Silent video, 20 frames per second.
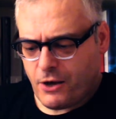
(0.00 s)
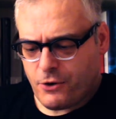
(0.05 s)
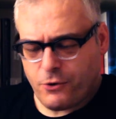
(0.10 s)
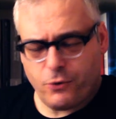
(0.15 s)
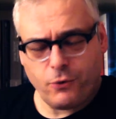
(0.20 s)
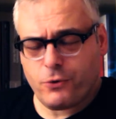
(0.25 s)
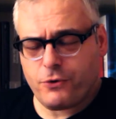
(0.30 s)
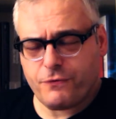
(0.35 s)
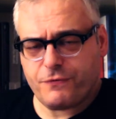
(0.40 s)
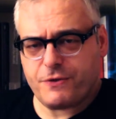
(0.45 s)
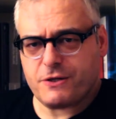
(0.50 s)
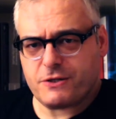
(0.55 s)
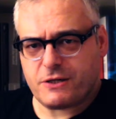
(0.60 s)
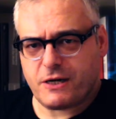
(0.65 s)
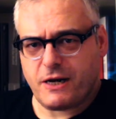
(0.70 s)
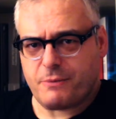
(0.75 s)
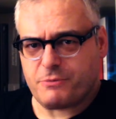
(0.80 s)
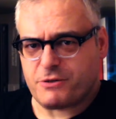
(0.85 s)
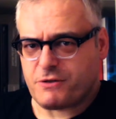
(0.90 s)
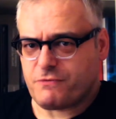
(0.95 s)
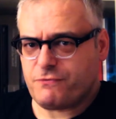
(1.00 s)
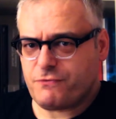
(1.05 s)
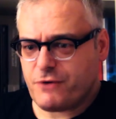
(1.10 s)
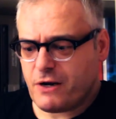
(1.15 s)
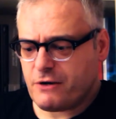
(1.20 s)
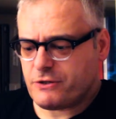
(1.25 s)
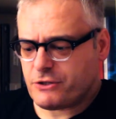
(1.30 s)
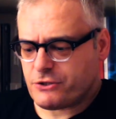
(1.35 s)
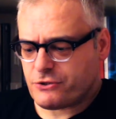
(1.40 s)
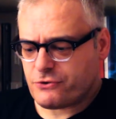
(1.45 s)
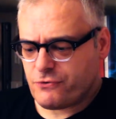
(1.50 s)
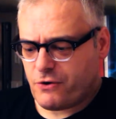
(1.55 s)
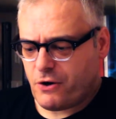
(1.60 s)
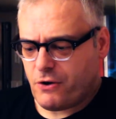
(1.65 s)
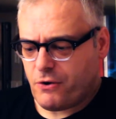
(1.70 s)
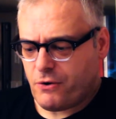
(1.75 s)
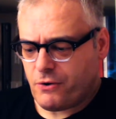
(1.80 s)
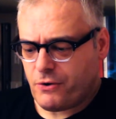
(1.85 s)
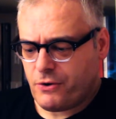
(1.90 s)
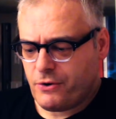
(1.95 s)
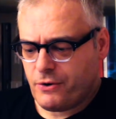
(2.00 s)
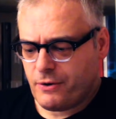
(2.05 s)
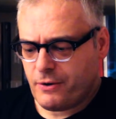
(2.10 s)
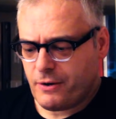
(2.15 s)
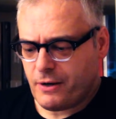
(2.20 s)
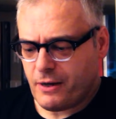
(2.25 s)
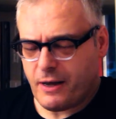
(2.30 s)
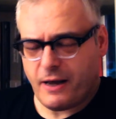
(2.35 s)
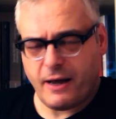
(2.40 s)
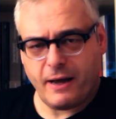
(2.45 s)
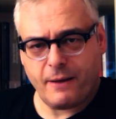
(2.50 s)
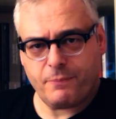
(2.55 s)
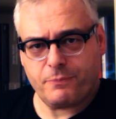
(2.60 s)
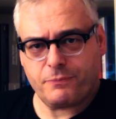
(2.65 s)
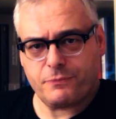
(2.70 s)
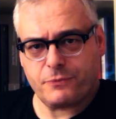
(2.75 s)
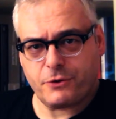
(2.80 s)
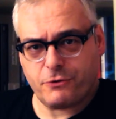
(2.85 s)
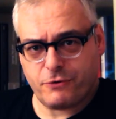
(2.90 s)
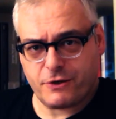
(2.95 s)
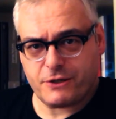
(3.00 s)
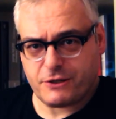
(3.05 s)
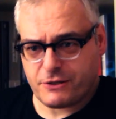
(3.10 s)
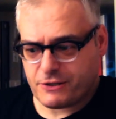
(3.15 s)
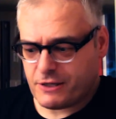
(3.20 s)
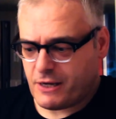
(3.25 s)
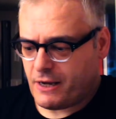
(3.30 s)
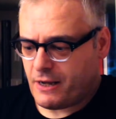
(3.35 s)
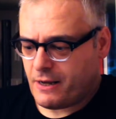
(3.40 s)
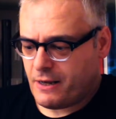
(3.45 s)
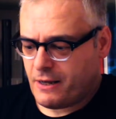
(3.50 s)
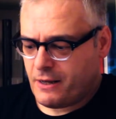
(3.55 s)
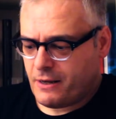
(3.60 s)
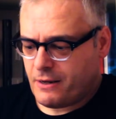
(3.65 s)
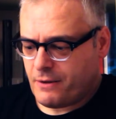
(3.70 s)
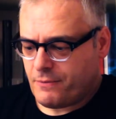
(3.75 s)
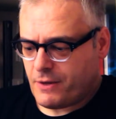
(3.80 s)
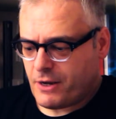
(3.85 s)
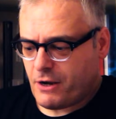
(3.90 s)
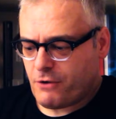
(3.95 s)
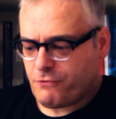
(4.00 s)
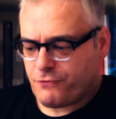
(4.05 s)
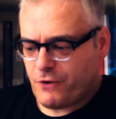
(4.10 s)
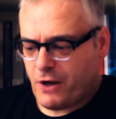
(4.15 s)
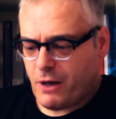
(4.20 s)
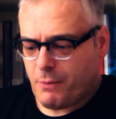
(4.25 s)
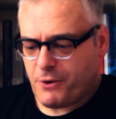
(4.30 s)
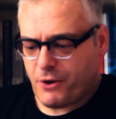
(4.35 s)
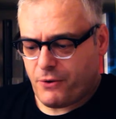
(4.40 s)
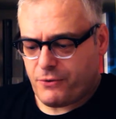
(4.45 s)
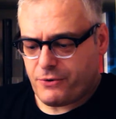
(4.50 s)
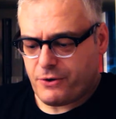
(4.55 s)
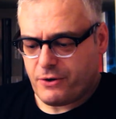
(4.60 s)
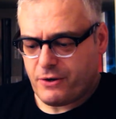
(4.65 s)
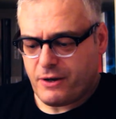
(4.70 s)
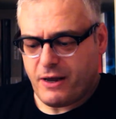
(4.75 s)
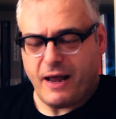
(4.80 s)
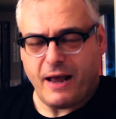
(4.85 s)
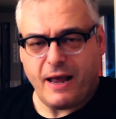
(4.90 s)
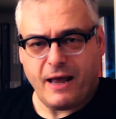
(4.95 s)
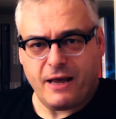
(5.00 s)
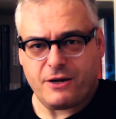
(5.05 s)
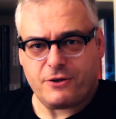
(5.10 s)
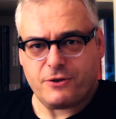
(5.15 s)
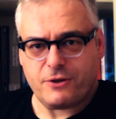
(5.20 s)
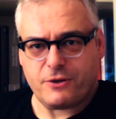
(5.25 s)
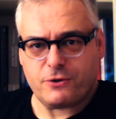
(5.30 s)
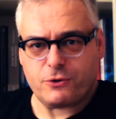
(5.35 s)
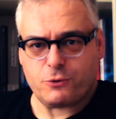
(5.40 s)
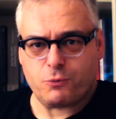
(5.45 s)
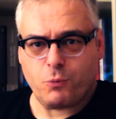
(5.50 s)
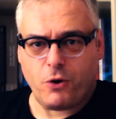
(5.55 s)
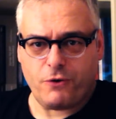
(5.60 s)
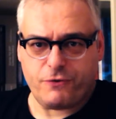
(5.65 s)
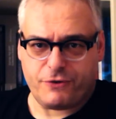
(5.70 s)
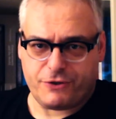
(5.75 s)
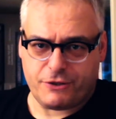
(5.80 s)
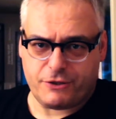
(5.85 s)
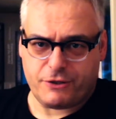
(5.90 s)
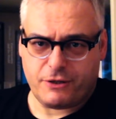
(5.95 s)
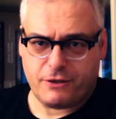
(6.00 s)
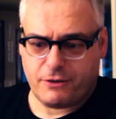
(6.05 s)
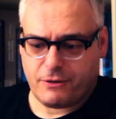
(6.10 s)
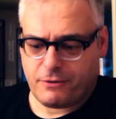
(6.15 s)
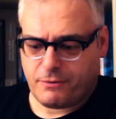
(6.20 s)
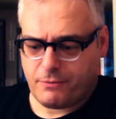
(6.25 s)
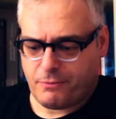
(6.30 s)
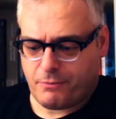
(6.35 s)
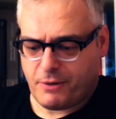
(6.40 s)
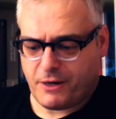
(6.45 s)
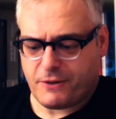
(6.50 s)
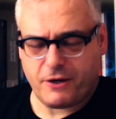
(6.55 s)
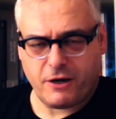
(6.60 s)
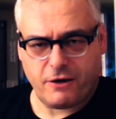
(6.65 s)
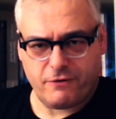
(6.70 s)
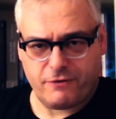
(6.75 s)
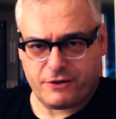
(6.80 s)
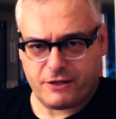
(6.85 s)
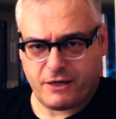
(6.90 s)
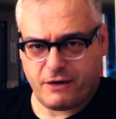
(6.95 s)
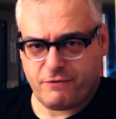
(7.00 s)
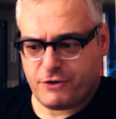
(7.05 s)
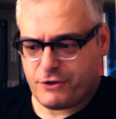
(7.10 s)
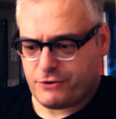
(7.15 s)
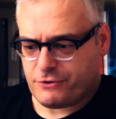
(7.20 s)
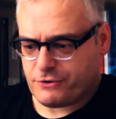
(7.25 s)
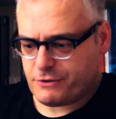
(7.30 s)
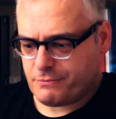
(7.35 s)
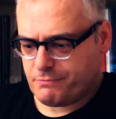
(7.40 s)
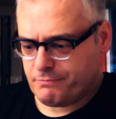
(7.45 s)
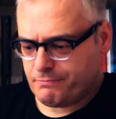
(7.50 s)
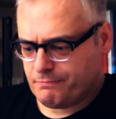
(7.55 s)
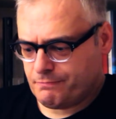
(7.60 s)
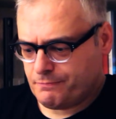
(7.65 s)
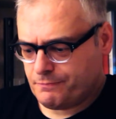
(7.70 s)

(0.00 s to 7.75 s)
And all of these claims are very strong, and the critics say they go far beyond anything that's warranted by the current evidence.